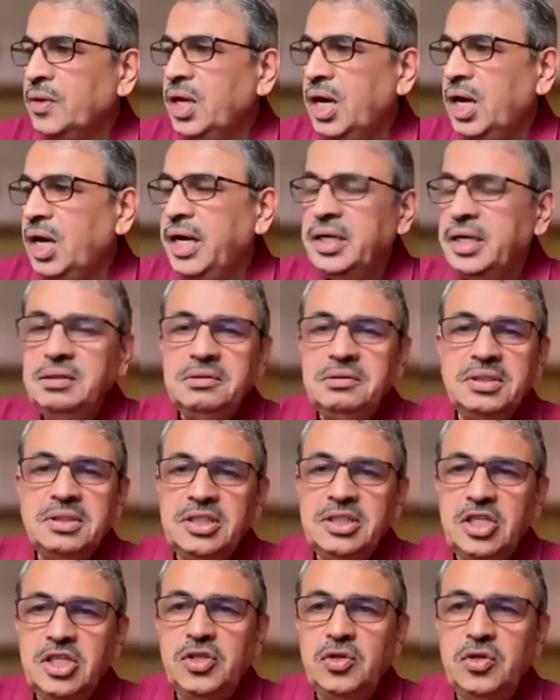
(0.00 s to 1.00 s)
And
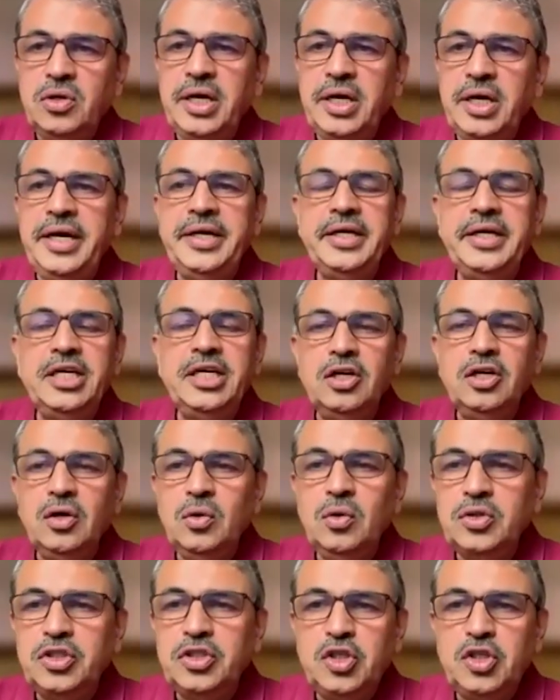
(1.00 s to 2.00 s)
this eukaryotic
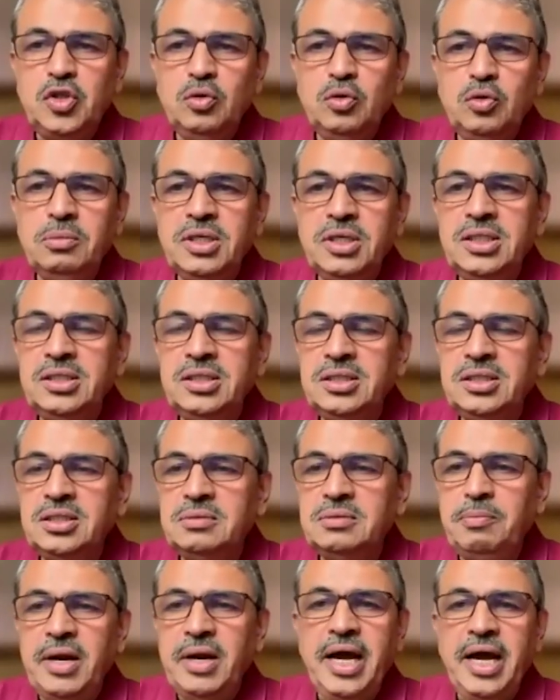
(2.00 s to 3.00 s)
includes humans,
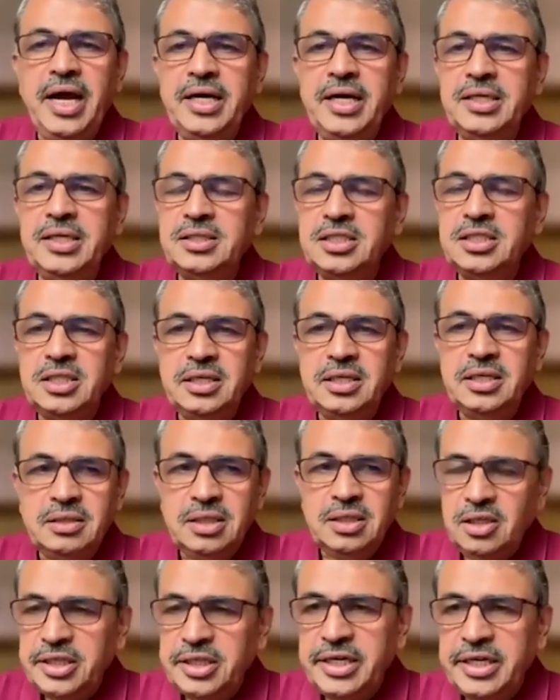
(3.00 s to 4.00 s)
plants, in
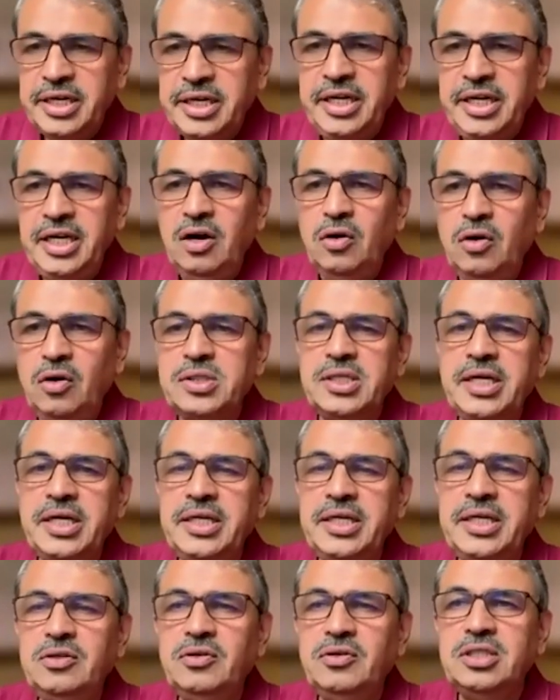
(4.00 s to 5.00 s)
the tree outside
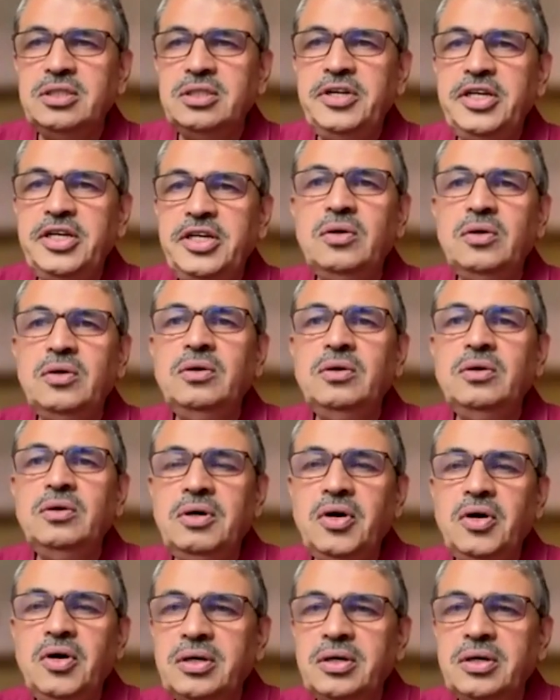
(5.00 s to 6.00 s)
your window,
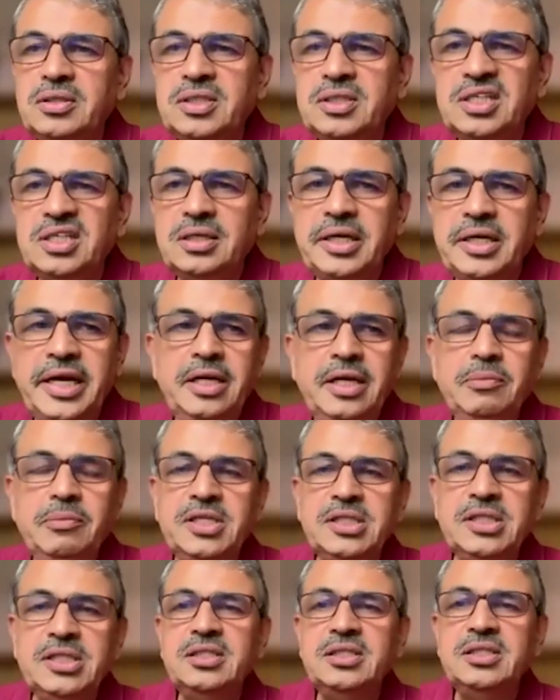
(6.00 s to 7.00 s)
or
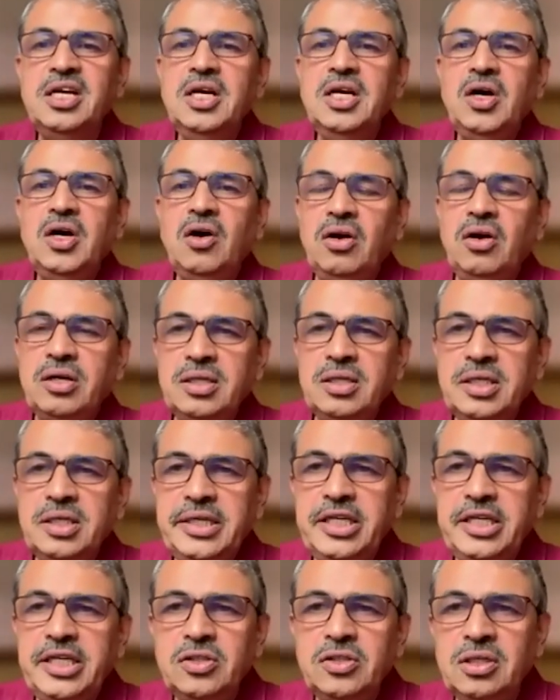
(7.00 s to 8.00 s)
animals, or the
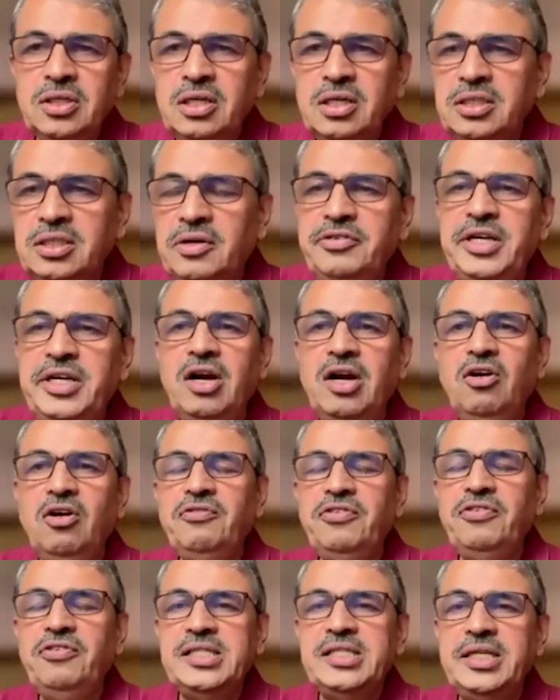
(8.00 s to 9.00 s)
dinosaurs that we are all
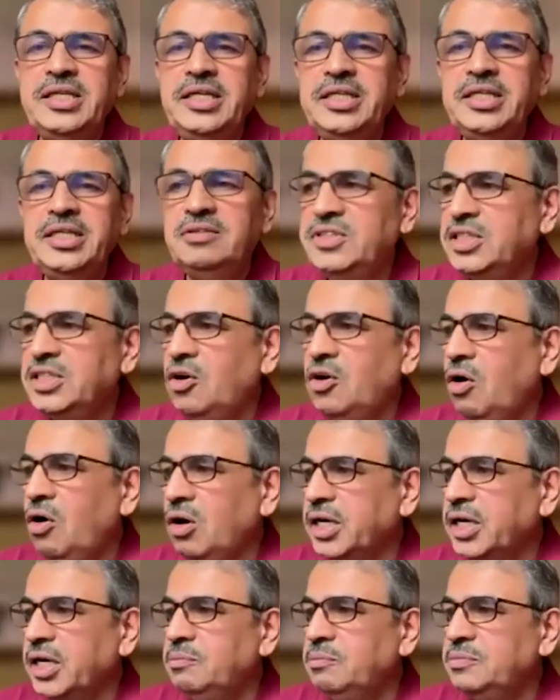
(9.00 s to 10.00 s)
fascinated with, all
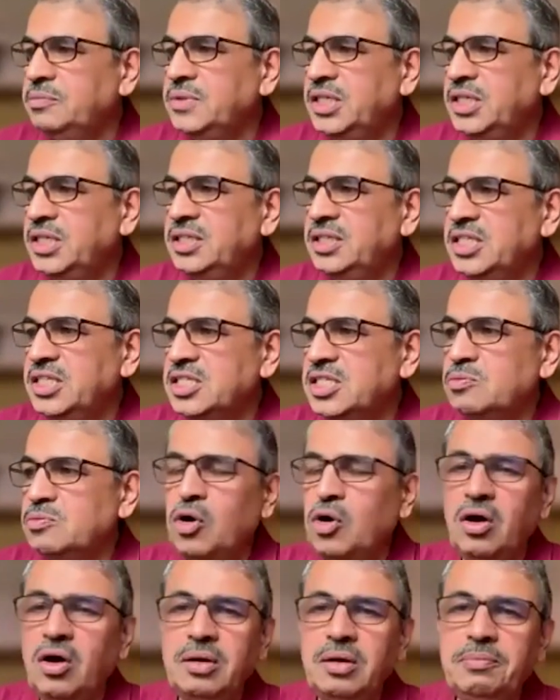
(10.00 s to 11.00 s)
come in this
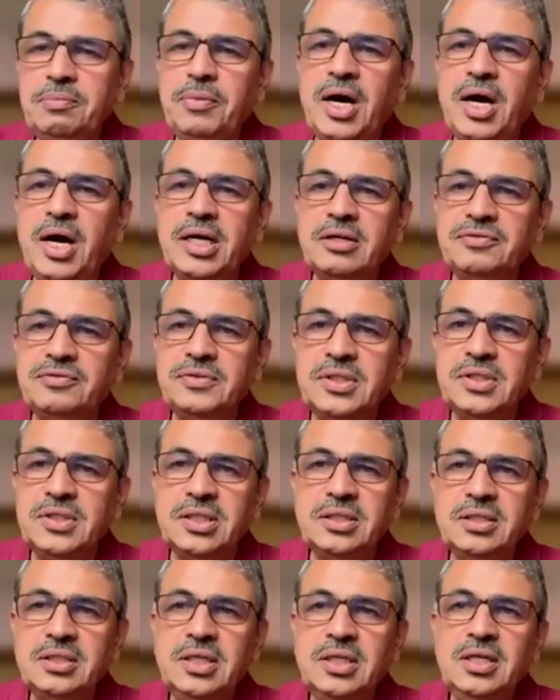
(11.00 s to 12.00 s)
small part of the
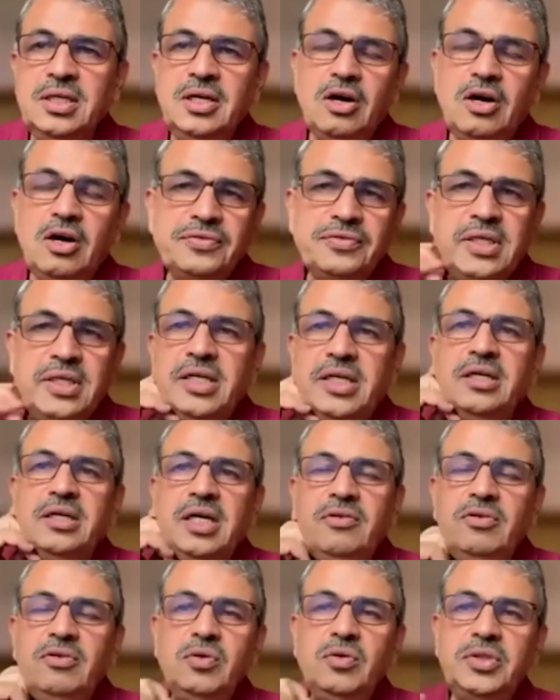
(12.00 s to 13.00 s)

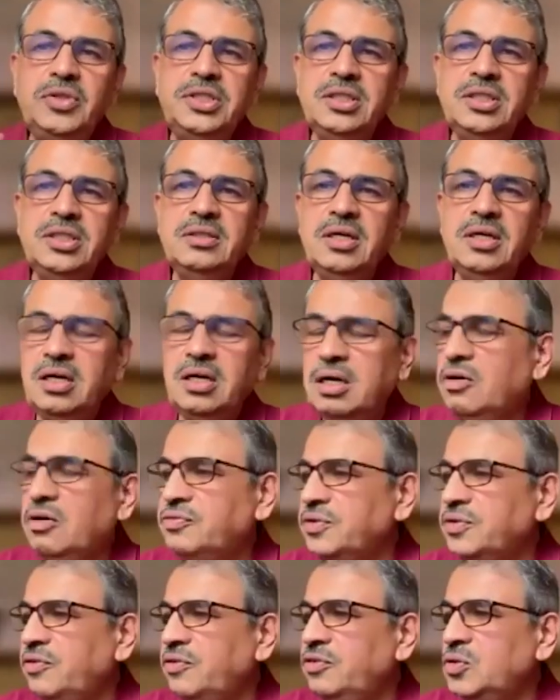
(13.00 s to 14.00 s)
evolution of the
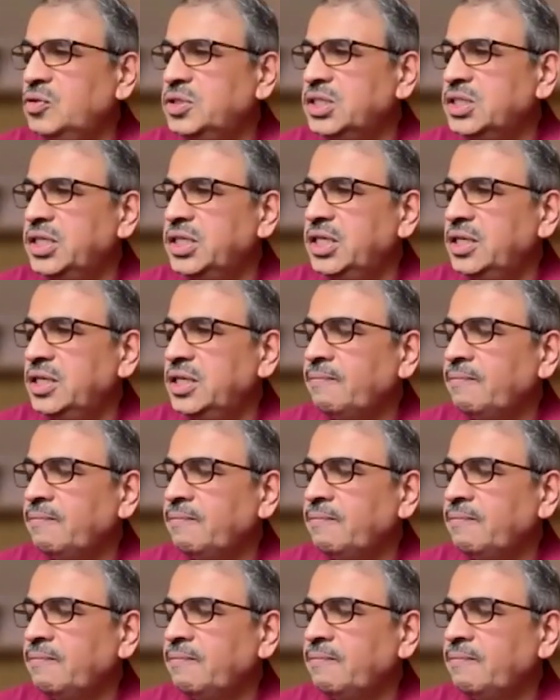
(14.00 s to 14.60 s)
evolutionary